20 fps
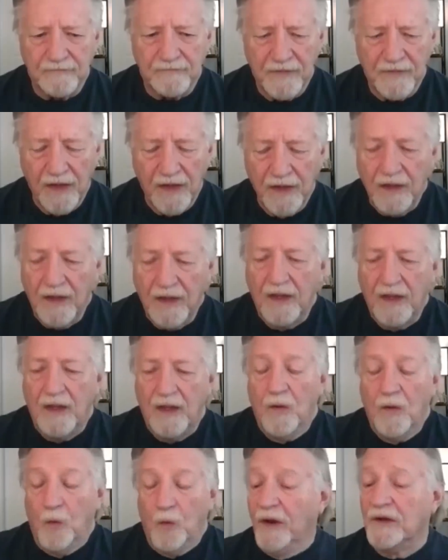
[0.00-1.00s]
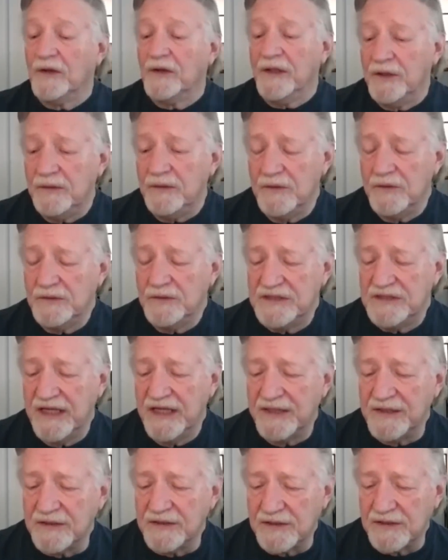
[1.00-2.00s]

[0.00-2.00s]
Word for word: well you you tend to uh,